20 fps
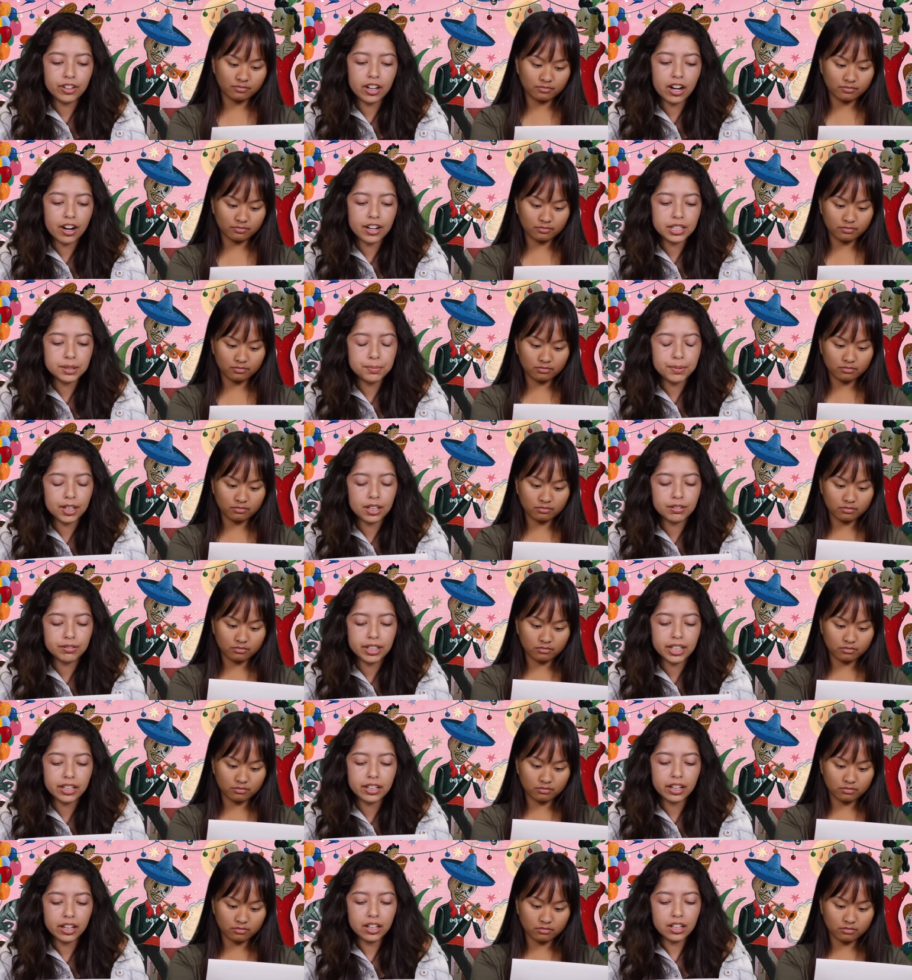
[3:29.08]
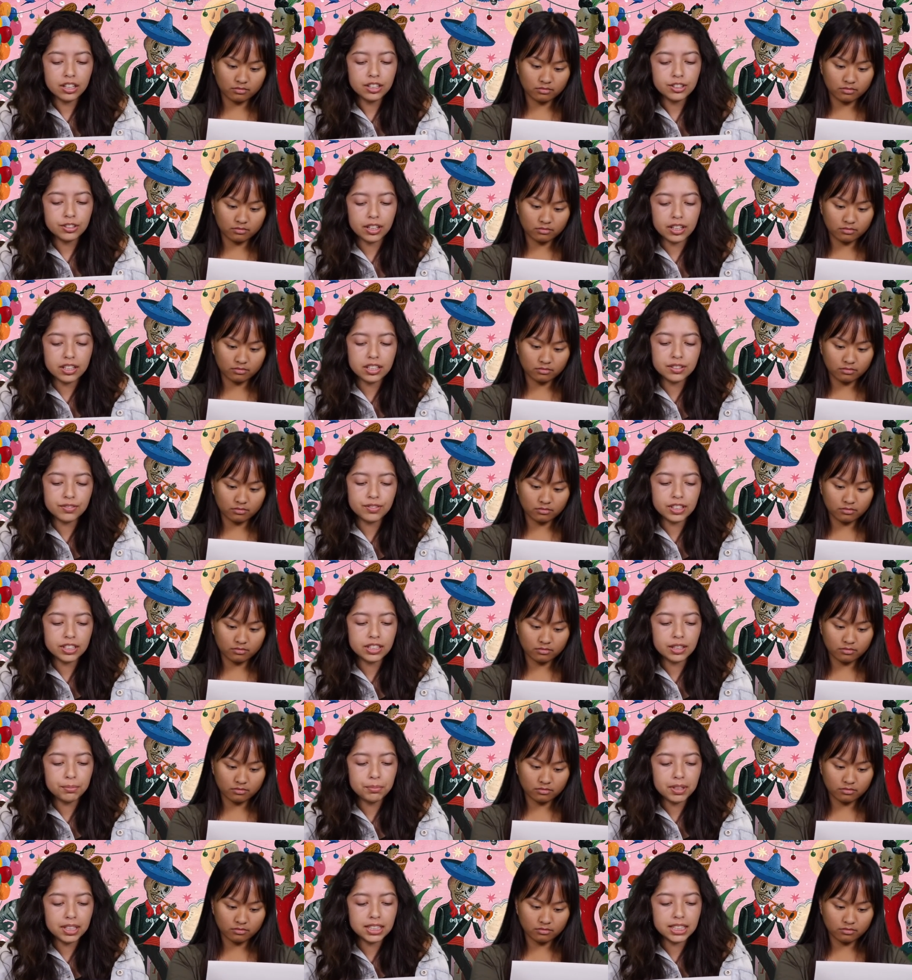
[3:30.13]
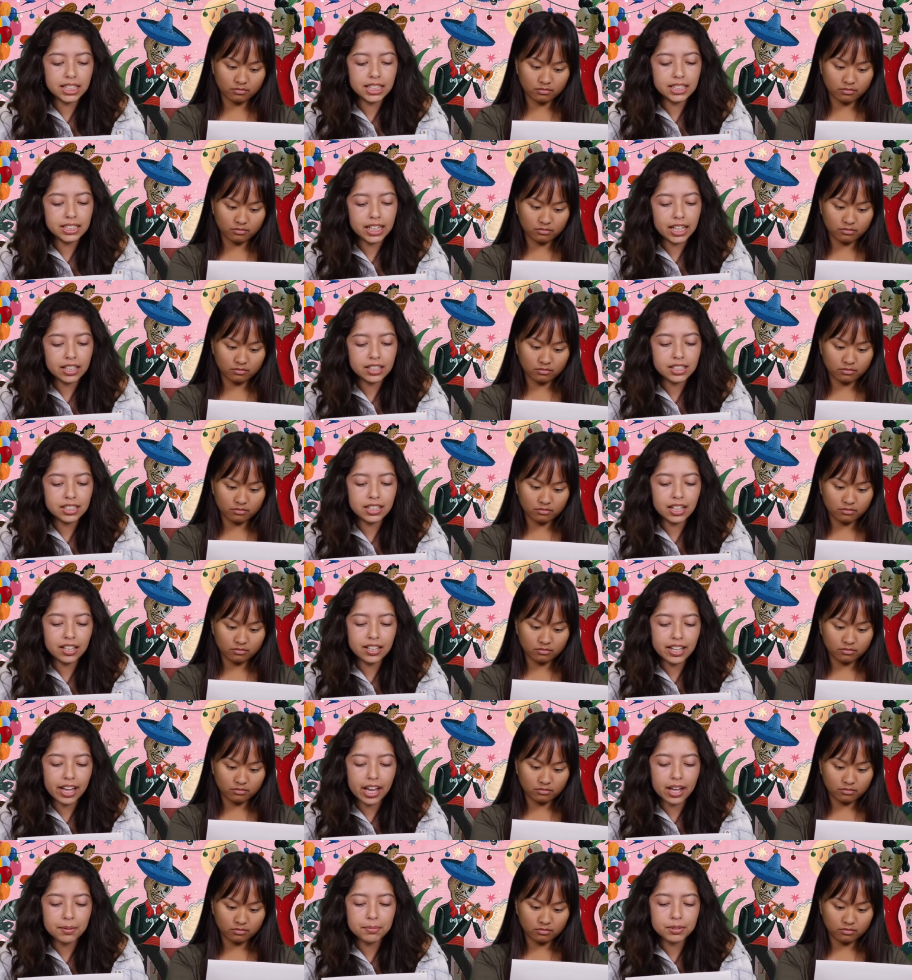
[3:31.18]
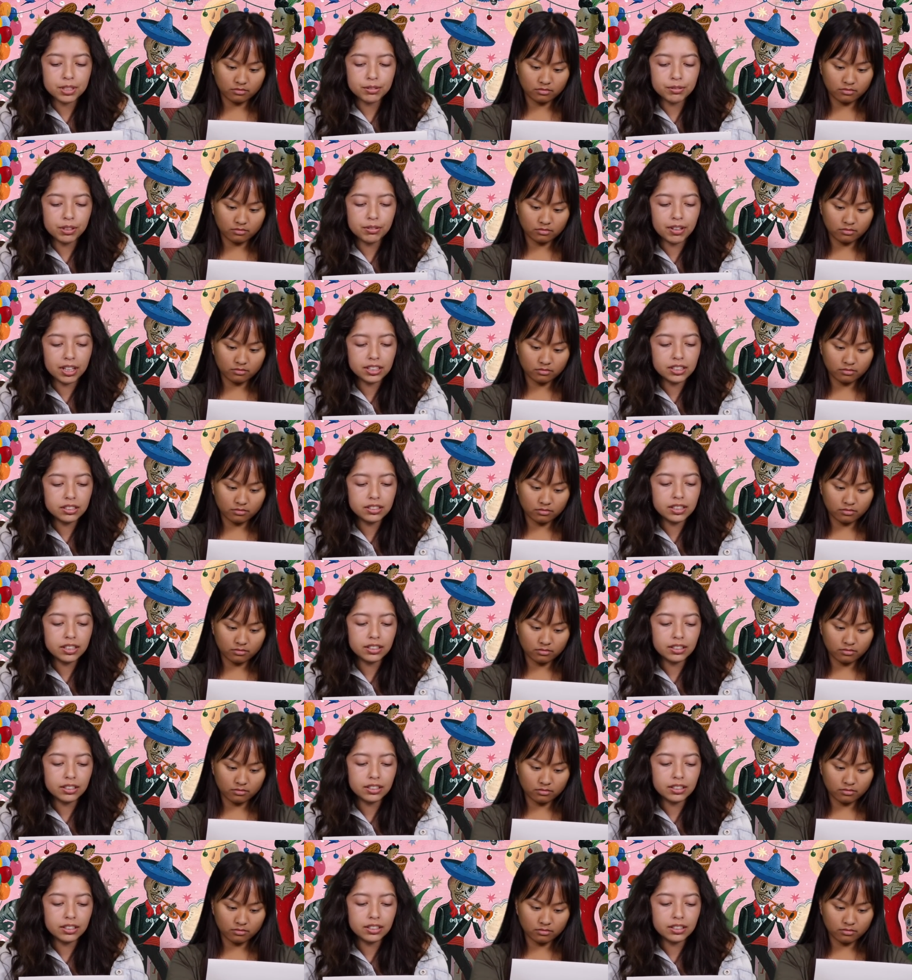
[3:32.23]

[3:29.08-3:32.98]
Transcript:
Speaker 1: for our Spirit Week. Join us for some music, dancing, and games. We want to